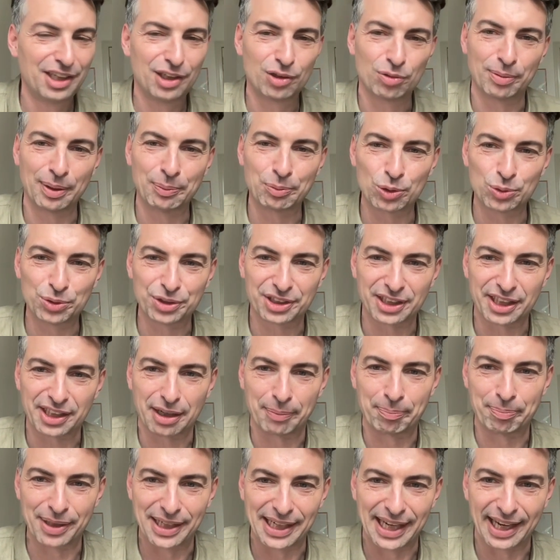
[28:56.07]
remember, it was like a
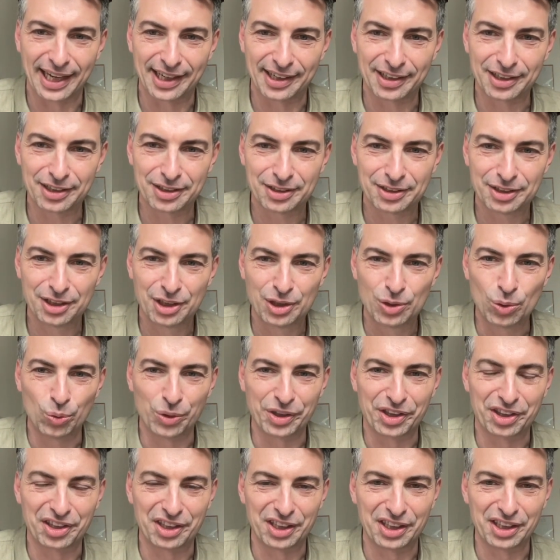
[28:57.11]
banana
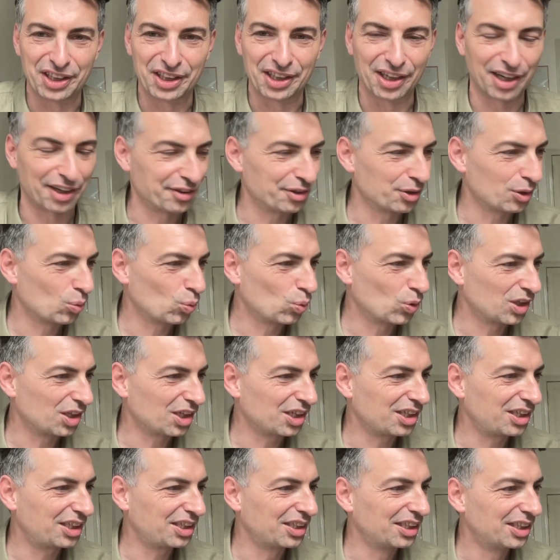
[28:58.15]
with the other
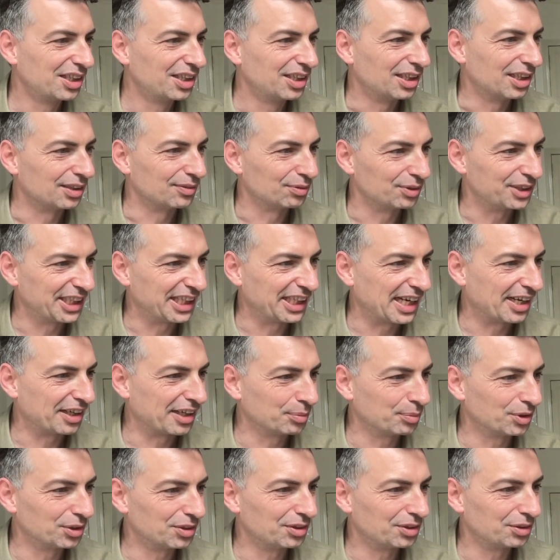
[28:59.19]
work of the
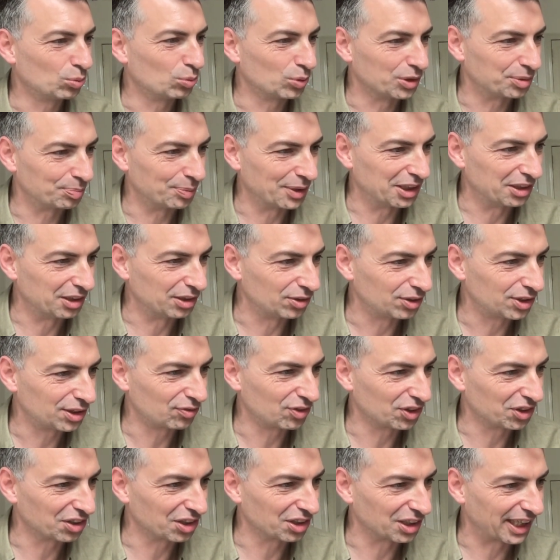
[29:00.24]
animal was being used
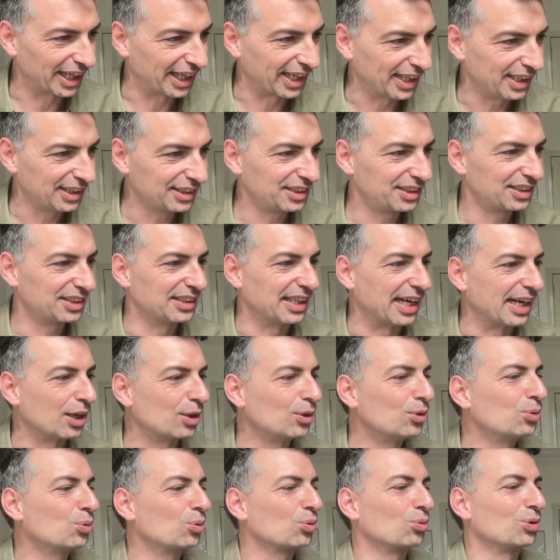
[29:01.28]
for the legs.
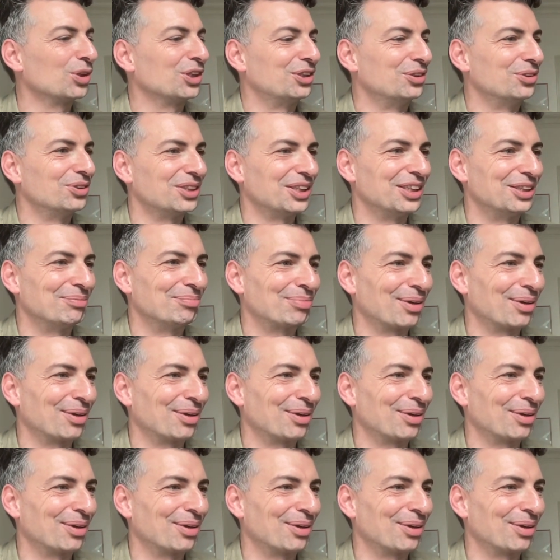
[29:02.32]
Now we're using